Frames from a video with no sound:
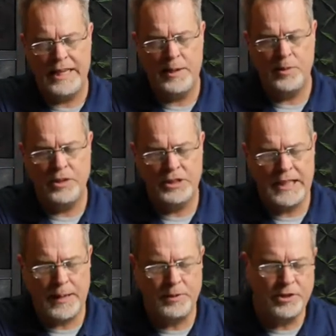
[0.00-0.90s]
Hebrews
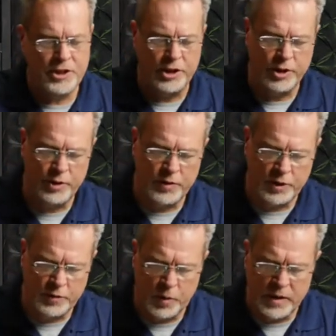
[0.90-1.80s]
chapter 2,
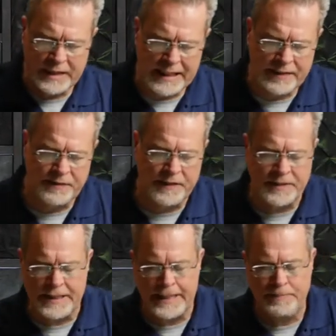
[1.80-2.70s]
verse 14 and
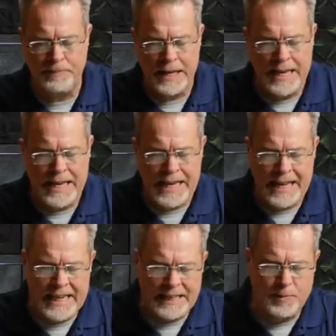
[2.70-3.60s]
15.
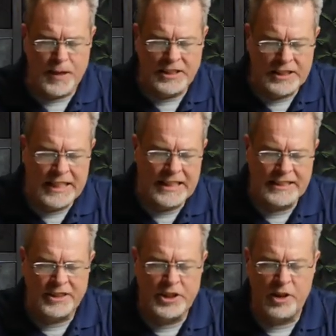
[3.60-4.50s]
Inasmuch then
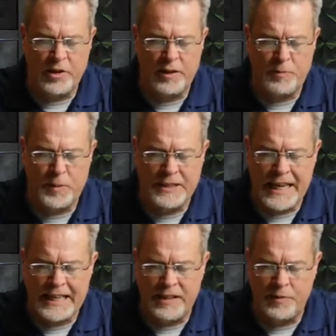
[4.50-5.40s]
as the children have
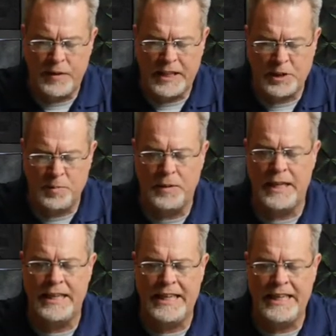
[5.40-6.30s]
partaken of flesh and
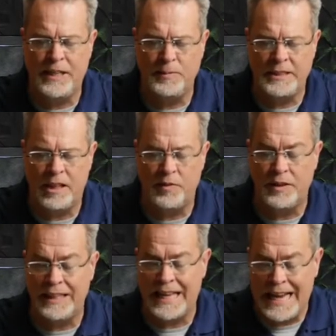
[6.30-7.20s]
blood, he himself
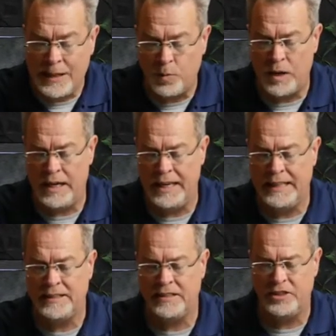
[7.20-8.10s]

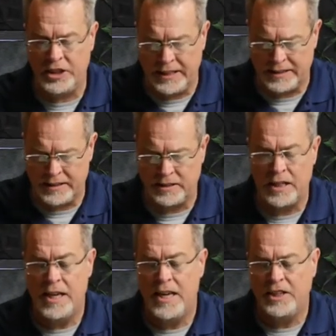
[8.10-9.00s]
likewise, Jesus,
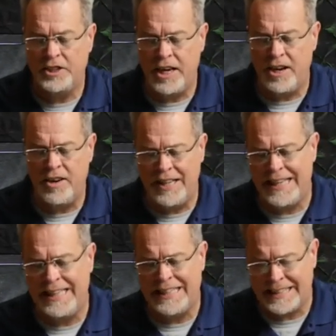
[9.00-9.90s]
shared
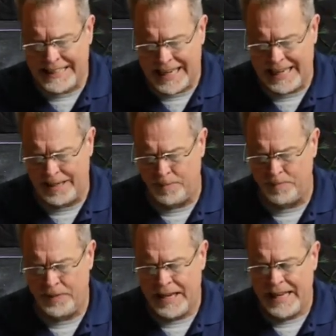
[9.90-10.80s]
in the
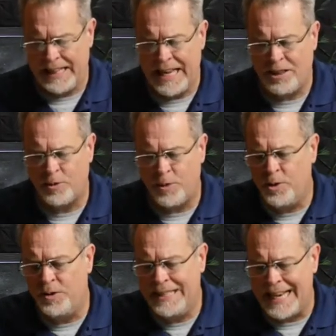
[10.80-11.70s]
same, that
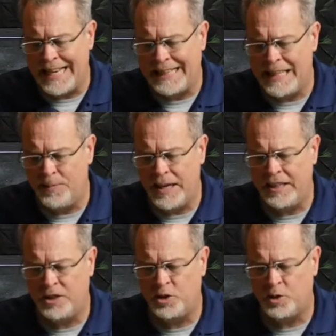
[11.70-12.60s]
through death he
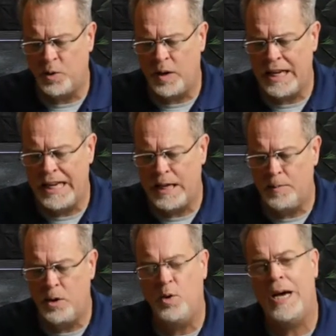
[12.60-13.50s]
might destroy him
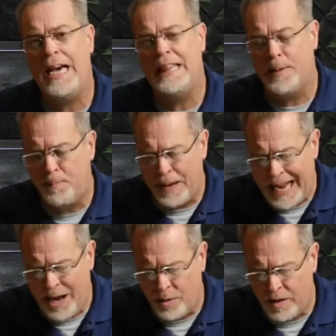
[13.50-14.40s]
who had the
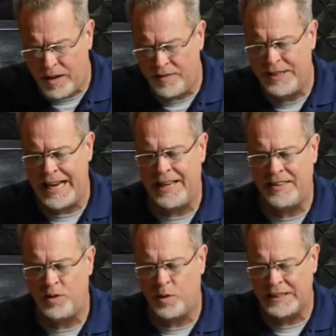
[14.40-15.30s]
power of death.
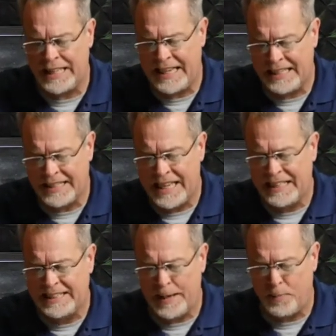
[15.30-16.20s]
And of course, that is
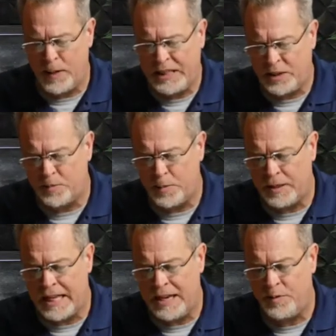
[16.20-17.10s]
separation from
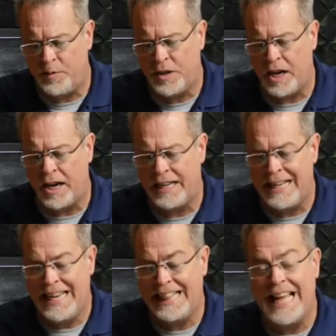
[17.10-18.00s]
the life of God,
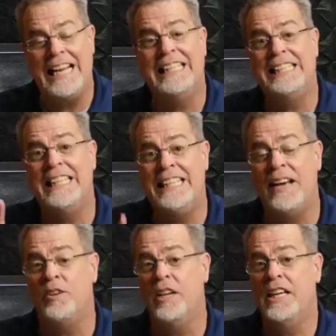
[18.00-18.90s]
that is the
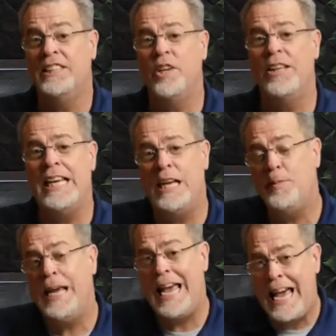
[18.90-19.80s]
devil. So the
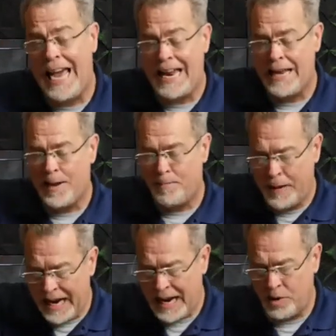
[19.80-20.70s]
enemy had
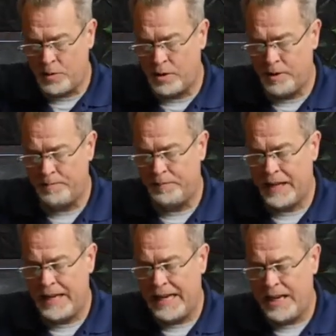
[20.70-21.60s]
power
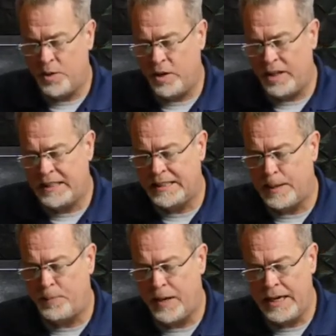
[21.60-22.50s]
in order to
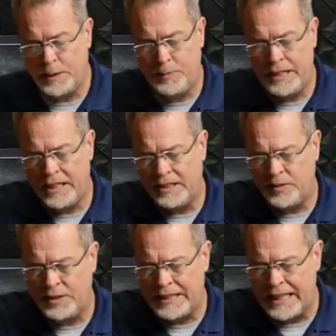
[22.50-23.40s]
separate us because
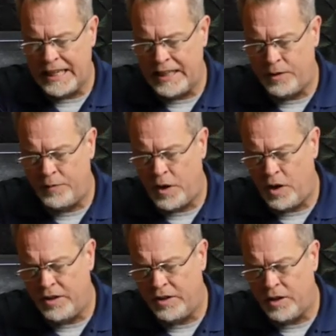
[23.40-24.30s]
of sin and the
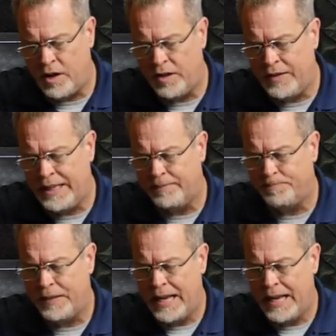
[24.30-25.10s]
fall in the Garden of Eden.